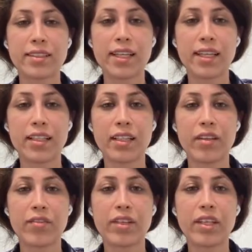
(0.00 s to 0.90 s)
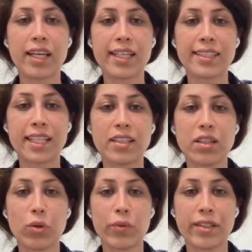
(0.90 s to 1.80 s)
Then we extend
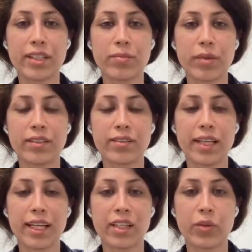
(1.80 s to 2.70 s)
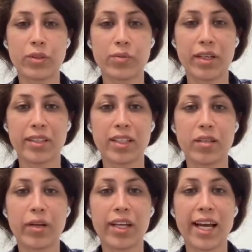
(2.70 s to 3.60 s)
the HoverNet model and Q's
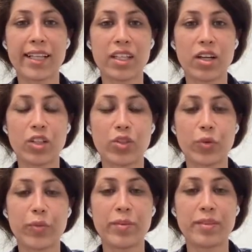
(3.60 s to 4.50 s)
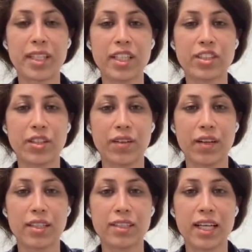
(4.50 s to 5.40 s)
model by adding entrée minimization
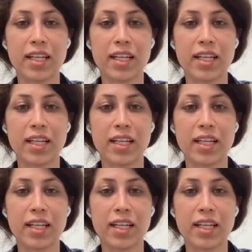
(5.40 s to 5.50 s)
loss,